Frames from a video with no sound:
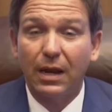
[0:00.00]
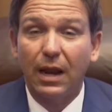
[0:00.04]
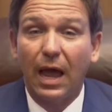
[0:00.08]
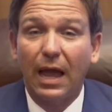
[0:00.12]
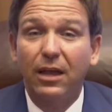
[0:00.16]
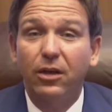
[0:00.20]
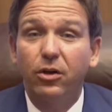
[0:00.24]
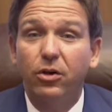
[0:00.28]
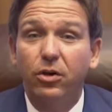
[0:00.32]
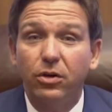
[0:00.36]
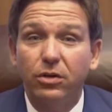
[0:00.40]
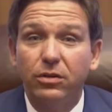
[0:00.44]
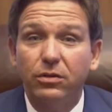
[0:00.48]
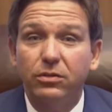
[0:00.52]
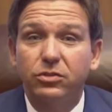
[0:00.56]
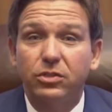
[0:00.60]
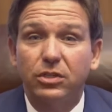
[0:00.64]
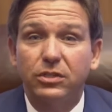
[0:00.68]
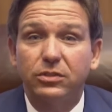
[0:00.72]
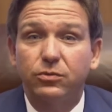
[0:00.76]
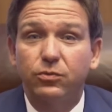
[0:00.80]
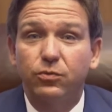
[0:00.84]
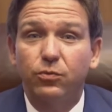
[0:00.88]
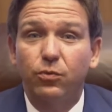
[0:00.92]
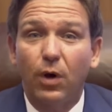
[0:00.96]
And I couldn't
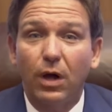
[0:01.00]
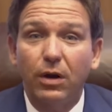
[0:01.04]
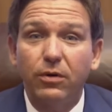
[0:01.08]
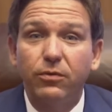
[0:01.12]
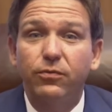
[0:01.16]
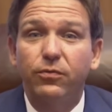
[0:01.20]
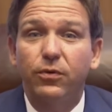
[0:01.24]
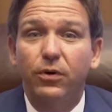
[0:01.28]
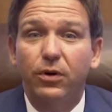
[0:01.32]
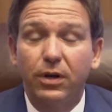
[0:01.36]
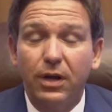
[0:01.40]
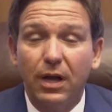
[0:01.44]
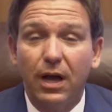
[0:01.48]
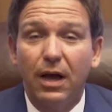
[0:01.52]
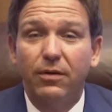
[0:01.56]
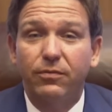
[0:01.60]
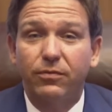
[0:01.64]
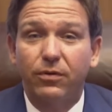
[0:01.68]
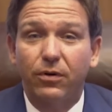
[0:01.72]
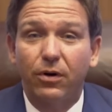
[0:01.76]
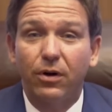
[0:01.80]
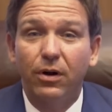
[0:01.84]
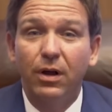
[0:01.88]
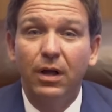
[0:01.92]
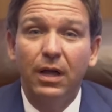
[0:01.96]
just run for
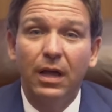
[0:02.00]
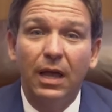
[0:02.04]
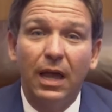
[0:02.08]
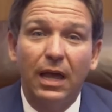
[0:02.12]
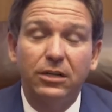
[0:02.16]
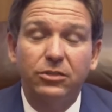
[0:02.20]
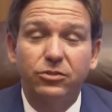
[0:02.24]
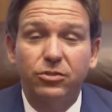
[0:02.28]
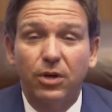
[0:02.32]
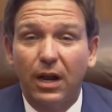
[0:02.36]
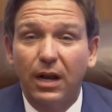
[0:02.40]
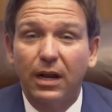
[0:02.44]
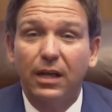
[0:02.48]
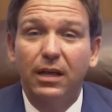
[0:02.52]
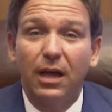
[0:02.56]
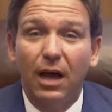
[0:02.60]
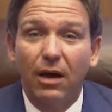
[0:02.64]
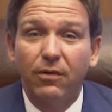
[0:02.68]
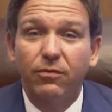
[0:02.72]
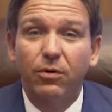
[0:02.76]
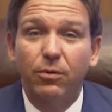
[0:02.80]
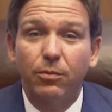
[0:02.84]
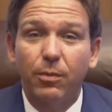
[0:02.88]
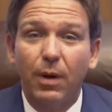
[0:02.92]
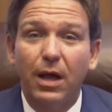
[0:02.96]
cover and try to
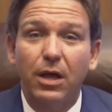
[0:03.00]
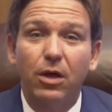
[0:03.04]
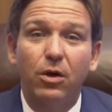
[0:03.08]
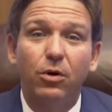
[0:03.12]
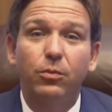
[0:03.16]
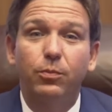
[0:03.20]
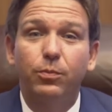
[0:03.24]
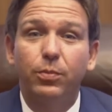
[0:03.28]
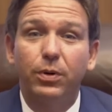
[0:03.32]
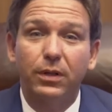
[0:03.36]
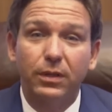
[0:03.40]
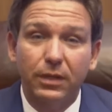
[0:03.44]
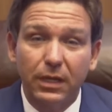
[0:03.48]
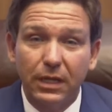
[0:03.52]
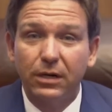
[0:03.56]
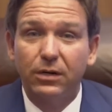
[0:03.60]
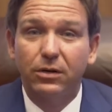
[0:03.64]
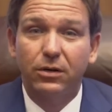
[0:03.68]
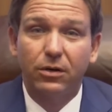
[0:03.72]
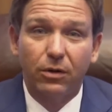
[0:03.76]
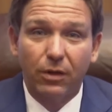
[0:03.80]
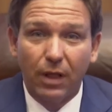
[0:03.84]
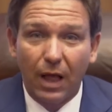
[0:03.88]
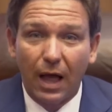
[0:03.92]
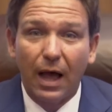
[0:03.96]
cover my own
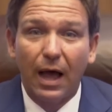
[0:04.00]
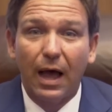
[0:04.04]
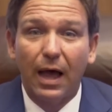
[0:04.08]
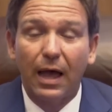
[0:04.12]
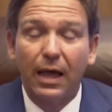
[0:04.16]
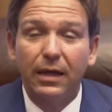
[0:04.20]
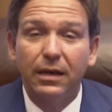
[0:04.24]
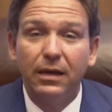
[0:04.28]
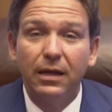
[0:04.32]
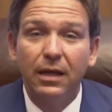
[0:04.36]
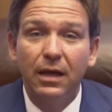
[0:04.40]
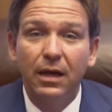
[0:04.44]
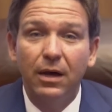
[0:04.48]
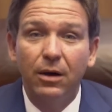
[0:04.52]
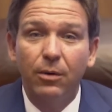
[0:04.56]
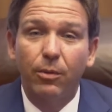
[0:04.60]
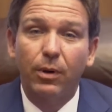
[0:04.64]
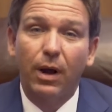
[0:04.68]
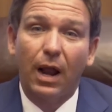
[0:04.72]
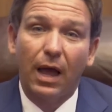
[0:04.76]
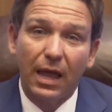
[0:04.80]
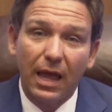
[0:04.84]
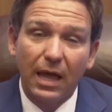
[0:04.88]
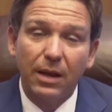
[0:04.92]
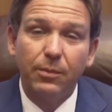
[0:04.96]
political hide
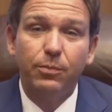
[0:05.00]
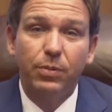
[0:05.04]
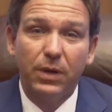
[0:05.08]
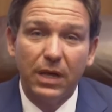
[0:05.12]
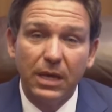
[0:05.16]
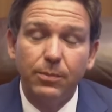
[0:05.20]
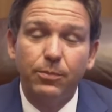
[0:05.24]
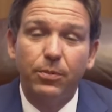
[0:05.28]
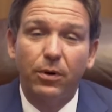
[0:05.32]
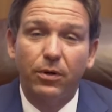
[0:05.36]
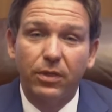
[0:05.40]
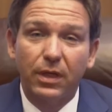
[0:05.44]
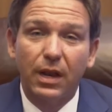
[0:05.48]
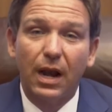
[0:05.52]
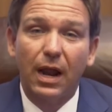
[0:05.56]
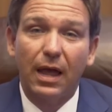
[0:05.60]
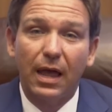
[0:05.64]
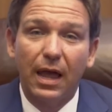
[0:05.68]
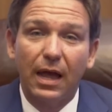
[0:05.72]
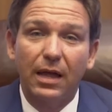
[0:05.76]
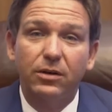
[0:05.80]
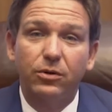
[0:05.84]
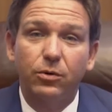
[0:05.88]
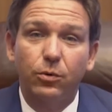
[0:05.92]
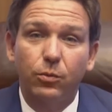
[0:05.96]
when I had people that
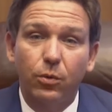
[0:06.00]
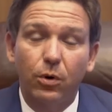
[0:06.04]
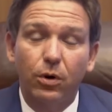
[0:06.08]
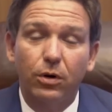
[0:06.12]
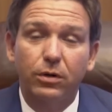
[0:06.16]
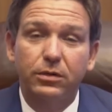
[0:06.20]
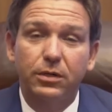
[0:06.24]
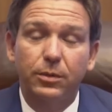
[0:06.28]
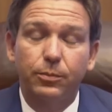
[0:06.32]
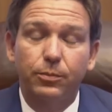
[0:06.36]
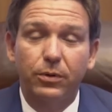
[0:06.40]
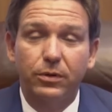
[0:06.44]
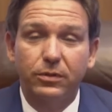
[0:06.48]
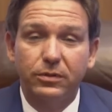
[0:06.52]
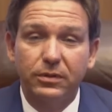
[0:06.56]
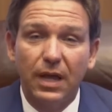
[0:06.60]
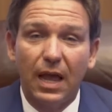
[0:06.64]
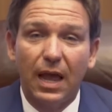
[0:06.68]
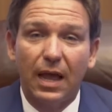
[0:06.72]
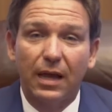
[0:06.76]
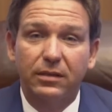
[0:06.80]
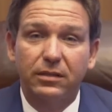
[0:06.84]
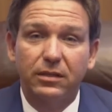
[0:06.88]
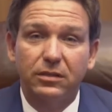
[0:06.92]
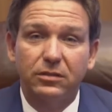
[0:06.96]
I had to work to
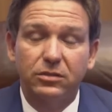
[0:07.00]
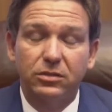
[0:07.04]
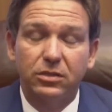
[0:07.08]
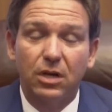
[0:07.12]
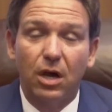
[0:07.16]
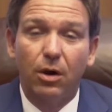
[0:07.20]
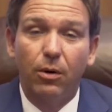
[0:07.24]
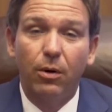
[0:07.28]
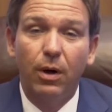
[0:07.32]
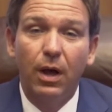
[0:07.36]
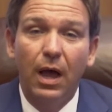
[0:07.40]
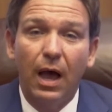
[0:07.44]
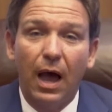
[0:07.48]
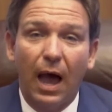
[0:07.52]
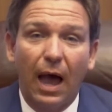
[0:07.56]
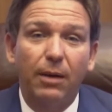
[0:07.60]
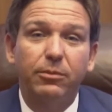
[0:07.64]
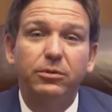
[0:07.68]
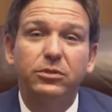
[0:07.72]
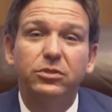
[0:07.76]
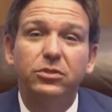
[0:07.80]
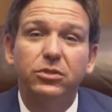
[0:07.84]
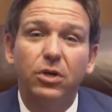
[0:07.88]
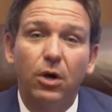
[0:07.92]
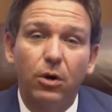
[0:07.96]
protect. And so I
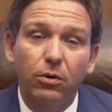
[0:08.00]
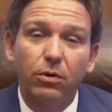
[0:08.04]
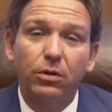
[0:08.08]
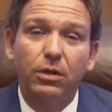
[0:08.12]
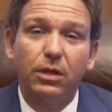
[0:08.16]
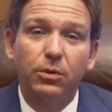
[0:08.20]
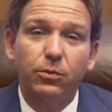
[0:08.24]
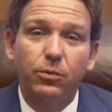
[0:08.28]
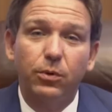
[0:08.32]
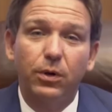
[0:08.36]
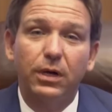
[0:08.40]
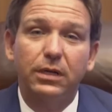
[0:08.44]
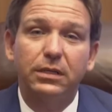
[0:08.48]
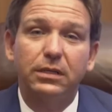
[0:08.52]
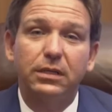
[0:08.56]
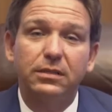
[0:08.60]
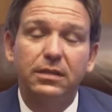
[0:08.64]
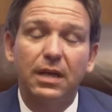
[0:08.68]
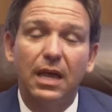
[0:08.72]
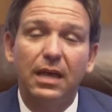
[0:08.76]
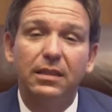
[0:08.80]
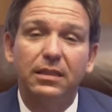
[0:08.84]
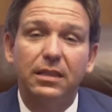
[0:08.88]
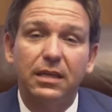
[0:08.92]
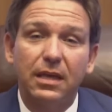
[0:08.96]
was totally willing
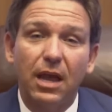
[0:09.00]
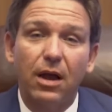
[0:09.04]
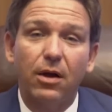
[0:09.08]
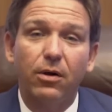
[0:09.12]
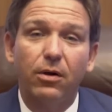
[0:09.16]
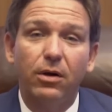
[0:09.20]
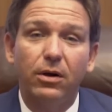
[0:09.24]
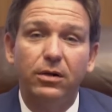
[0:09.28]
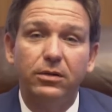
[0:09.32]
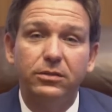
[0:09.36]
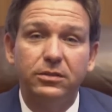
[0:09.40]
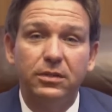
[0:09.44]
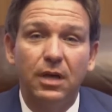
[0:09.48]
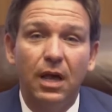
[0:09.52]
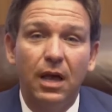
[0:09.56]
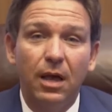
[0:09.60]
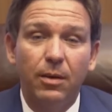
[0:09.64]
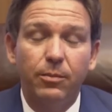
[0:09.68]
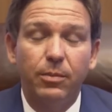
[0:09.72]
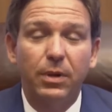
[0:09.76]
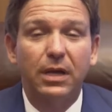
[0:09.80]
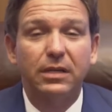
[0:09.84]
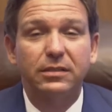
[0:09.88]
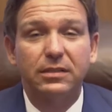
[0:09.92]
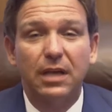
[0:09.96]
to take the arrows
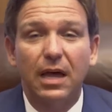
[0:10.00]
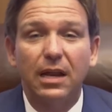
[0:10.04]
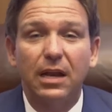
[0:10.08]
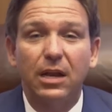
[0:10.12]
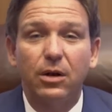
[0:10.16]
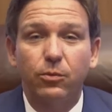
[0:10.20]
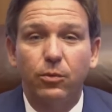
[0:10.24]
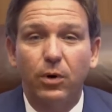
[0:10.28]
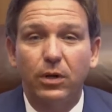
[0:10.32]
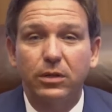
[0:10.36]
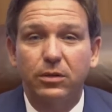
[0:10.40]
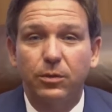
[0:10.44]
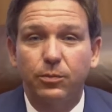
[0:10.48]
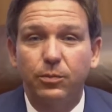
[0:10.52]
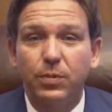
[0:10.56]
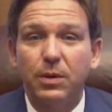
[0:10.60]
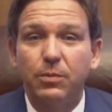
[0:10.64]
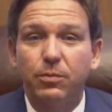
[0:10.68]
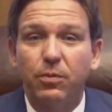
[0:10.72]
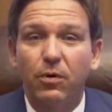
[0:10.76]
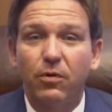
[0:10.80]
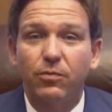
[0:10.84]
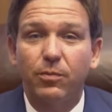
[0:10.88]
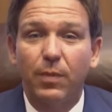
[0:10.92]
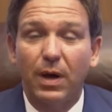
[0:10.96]
because I didn't want the
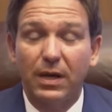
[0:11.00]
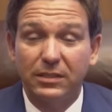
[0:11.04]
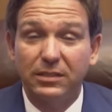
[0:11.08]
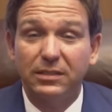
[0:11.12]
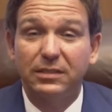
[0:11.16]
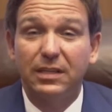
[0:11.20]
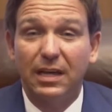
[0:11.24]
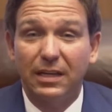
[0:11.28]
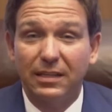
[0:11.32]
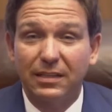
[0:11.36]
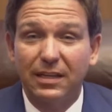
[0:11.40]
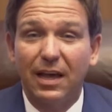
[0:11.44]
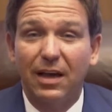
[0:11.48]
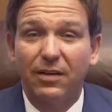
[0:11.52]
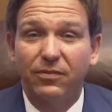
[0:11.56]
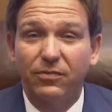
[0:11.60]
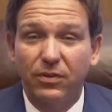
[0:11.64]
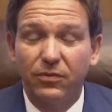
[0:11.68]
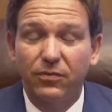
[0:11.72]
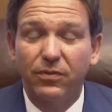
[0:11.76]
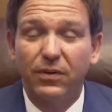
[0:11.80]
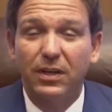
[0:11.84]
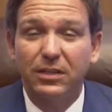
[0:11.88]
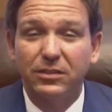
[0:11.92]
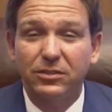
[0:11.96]
people of my state to have
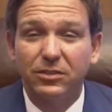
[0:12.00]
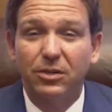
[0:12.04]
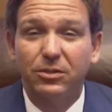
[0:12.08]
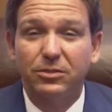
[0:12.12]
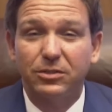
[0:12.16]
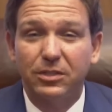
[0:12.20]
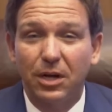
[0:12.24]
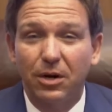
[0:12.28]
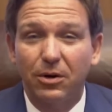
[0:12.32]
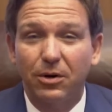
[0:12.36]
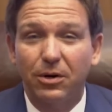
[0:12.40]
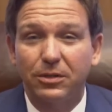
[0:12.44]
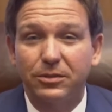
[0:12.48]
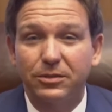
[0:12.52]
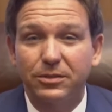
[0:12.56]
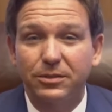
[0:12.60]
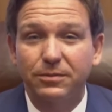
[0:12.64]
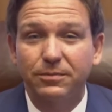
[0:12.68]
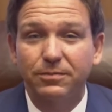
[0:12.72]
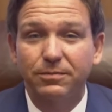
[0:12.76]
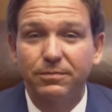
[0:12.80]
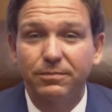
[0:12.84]
to face those arrows.